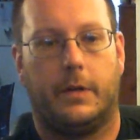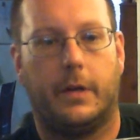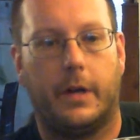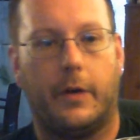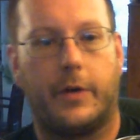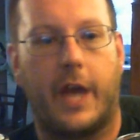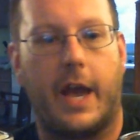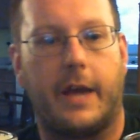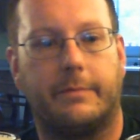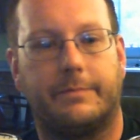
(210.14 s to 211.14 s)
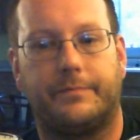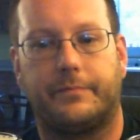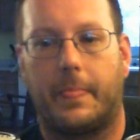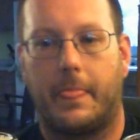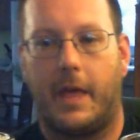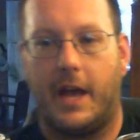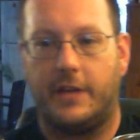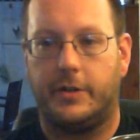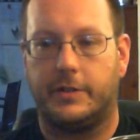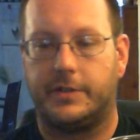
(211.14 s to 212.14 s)
Okay,
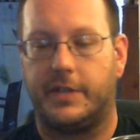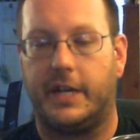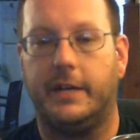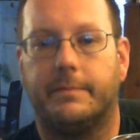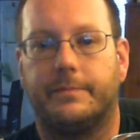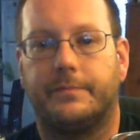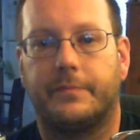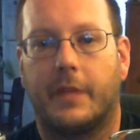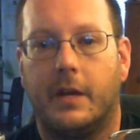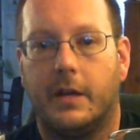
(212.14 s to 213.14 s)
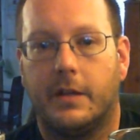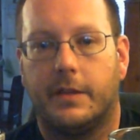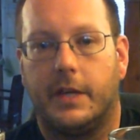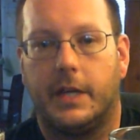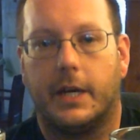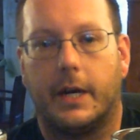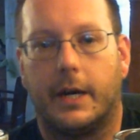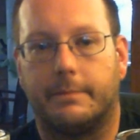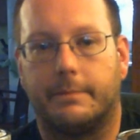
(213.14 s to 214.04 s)
as you can see, the